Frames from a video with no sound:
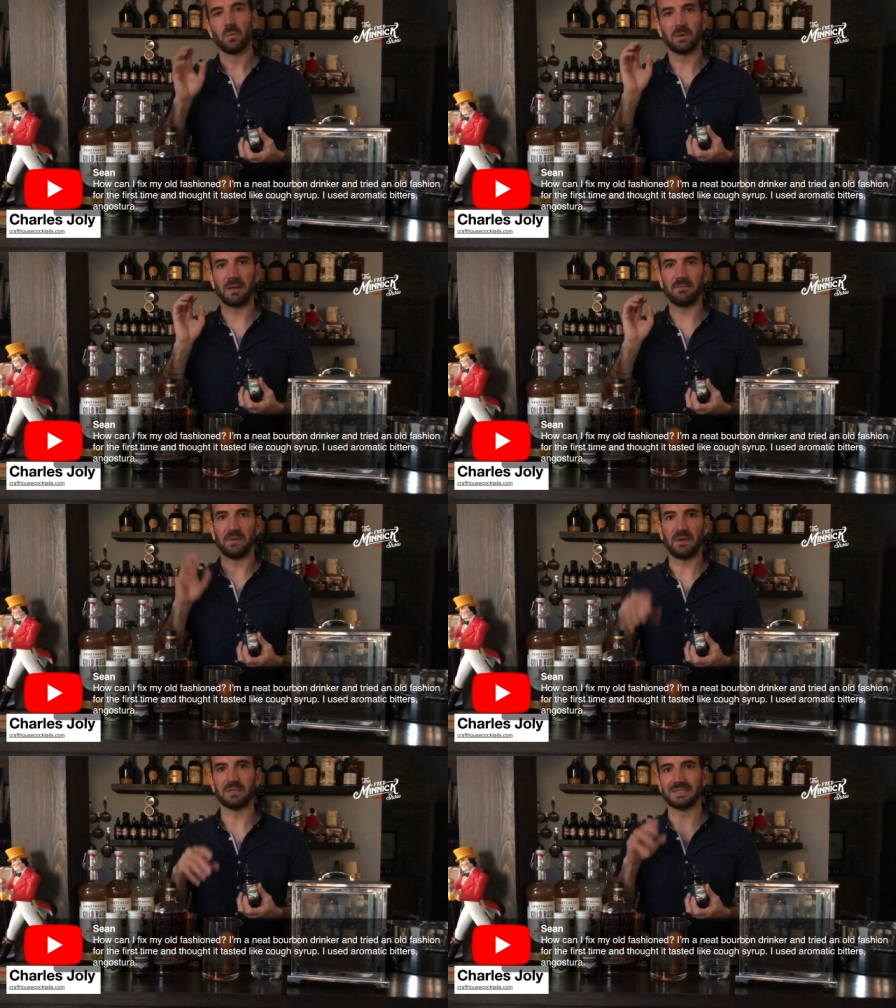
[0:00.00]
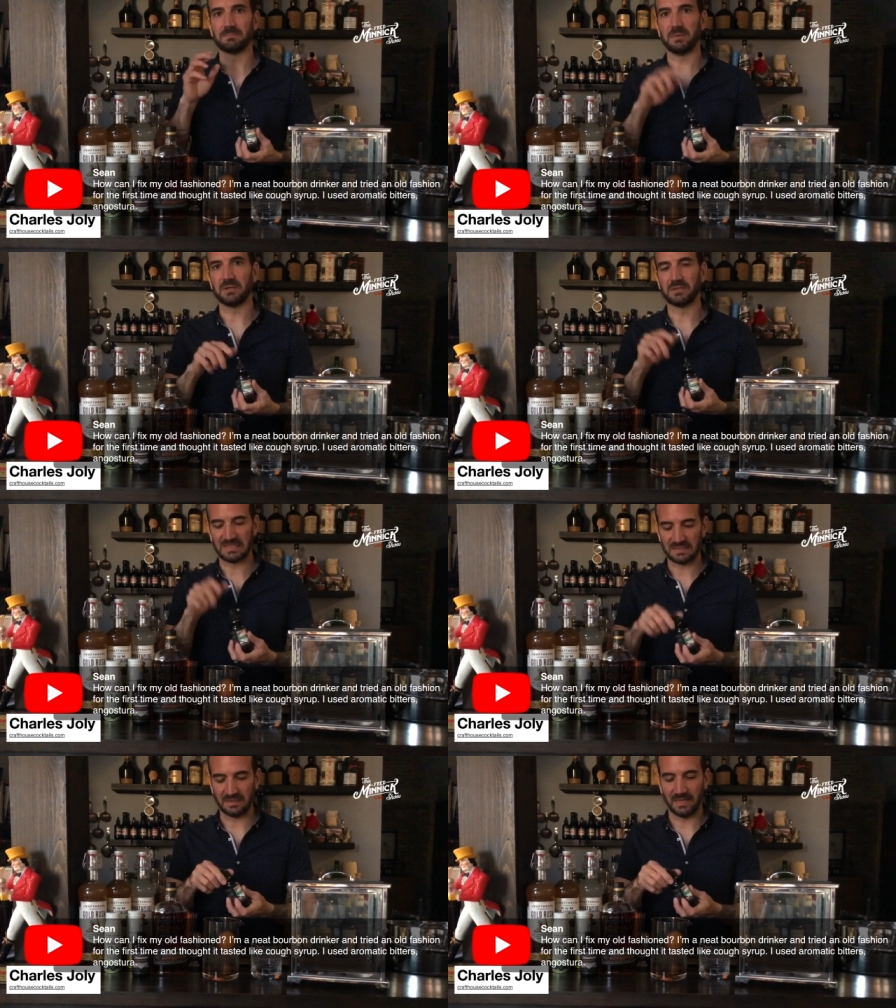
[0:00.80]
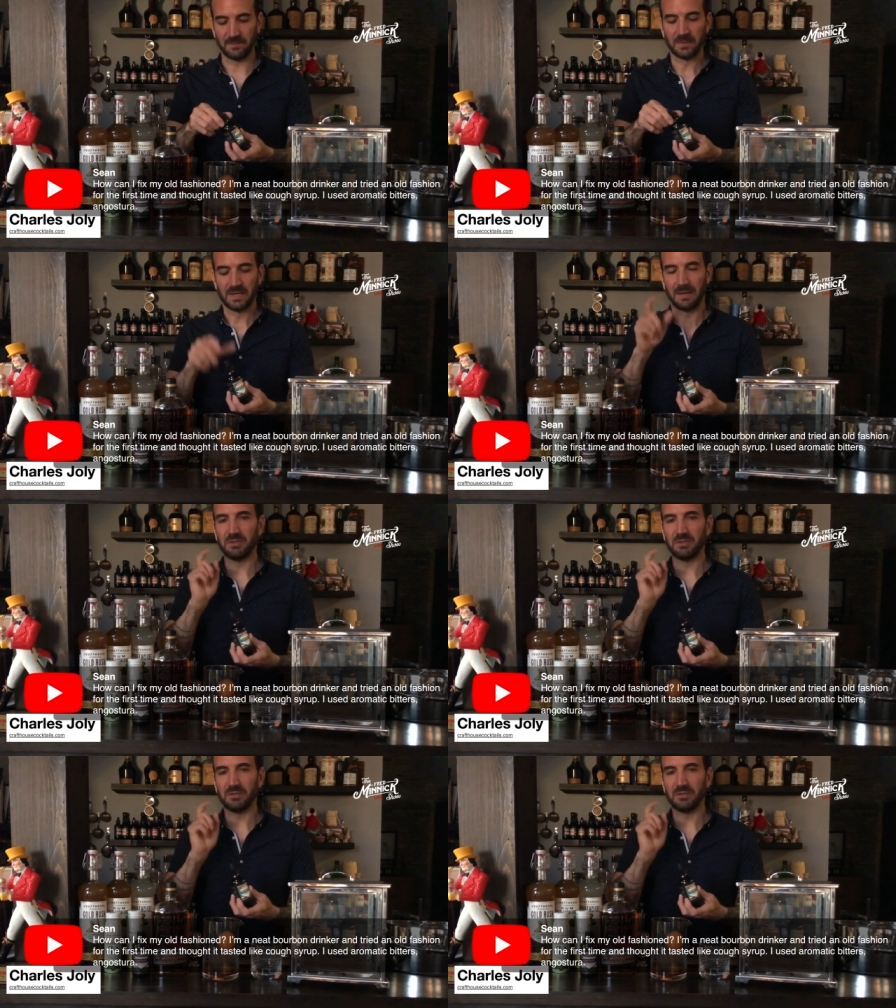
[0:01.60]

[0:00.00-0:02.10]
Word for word: One of my favorites is Bittered Sling.